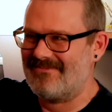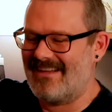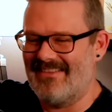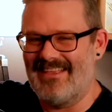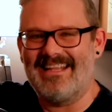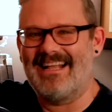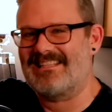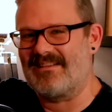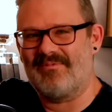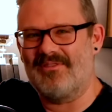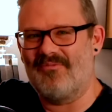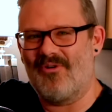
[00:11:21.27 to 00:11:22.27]
And then he gets
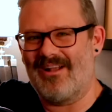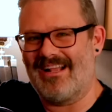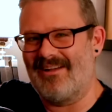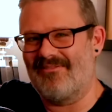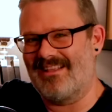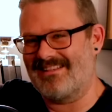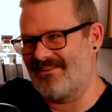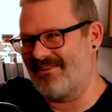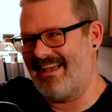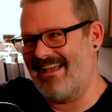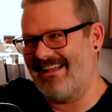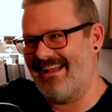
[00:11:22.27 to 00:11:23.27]
up in the morning and everything's
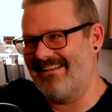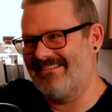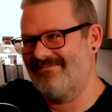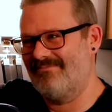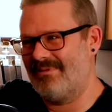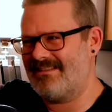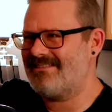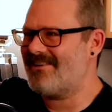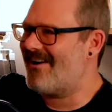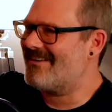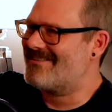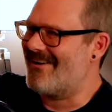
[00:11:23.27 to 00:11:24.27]
okay again. But the
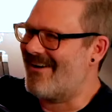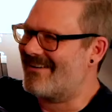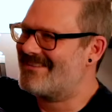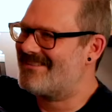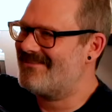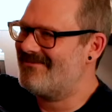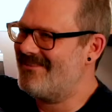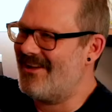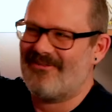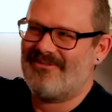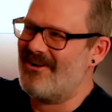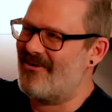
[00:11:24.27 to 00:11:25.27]
dog talks.
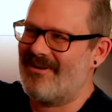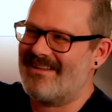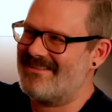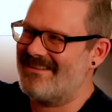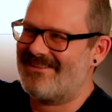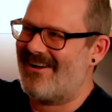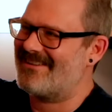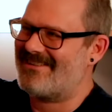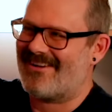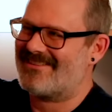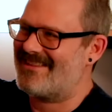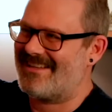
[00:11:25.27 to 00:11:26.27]
No, no reason. The dog
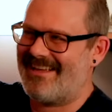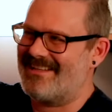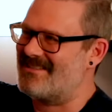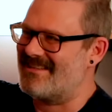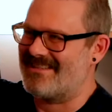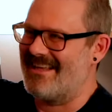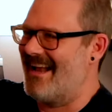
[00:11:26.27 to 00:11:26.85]
talks to the kids as they